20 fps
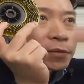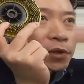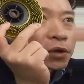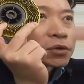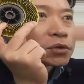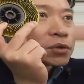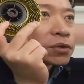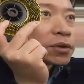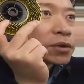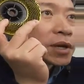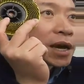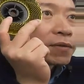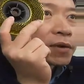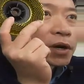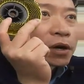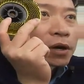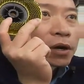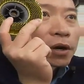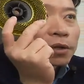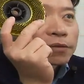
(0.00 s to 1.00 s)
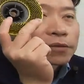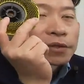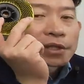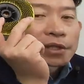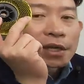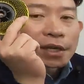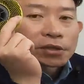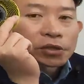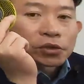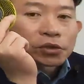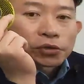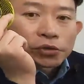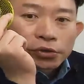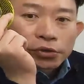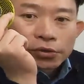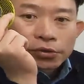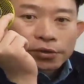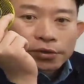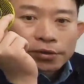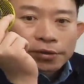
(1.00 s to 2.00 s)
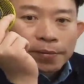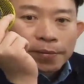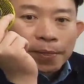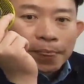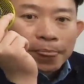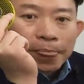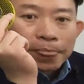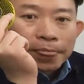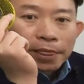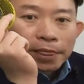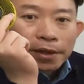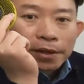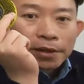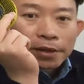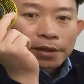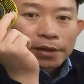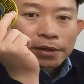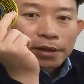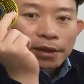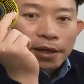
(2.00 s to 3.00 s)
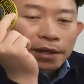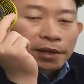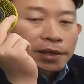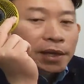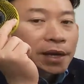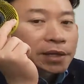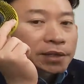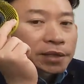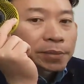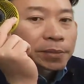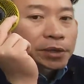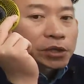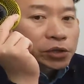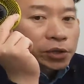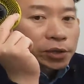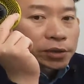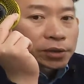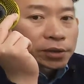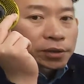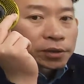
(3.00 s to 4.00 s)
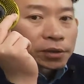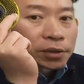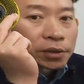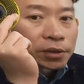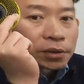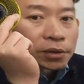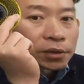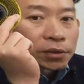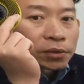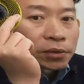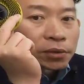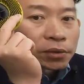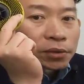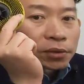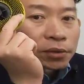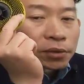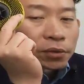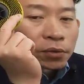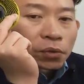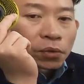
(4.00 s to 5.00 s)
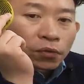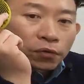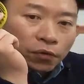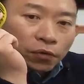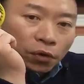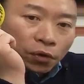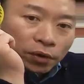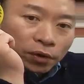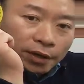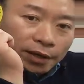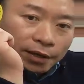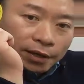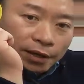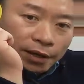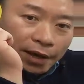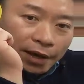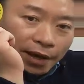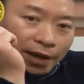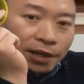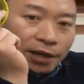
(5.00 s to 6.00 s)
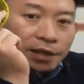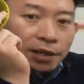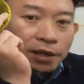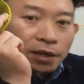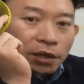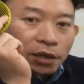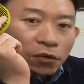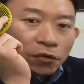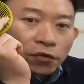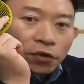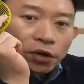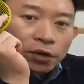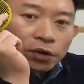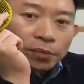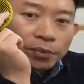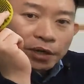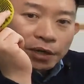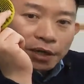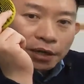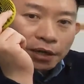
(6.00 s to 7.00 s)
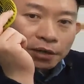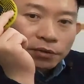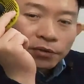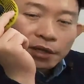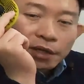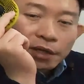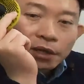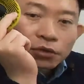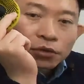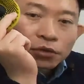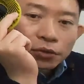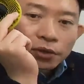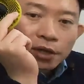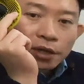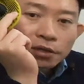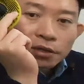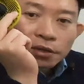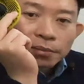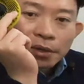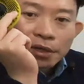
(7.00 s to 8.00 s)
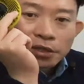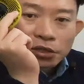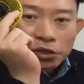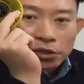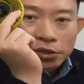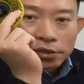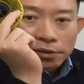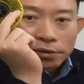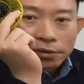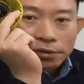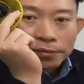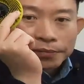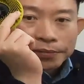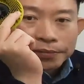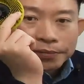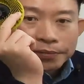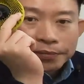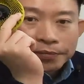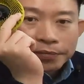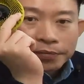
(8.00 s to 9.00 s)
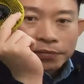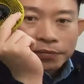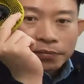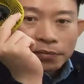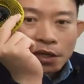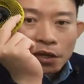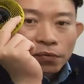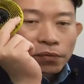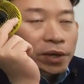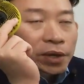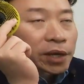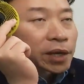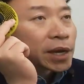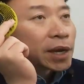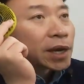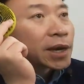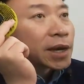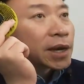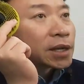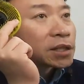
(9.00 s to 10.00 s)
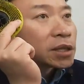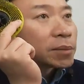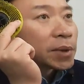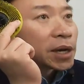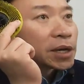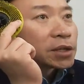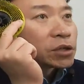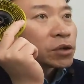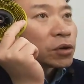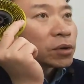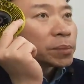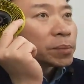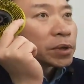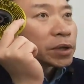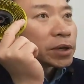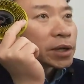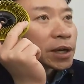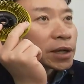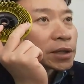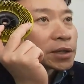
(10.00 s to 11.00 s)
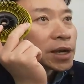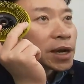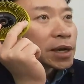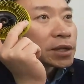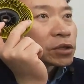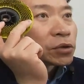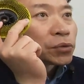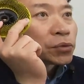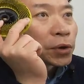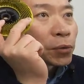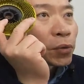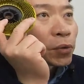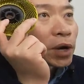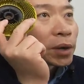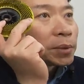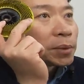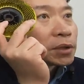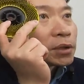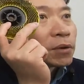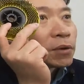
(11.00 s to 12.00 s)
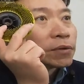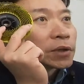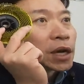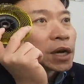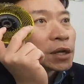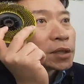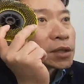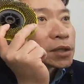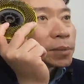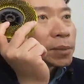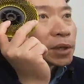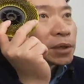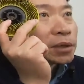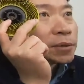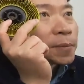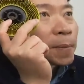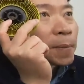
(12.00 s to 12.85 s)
Also, you have a lot of size to choose. And as I mentioned, for any of our products, we can do customization. We can customize our product as the requirement of customer.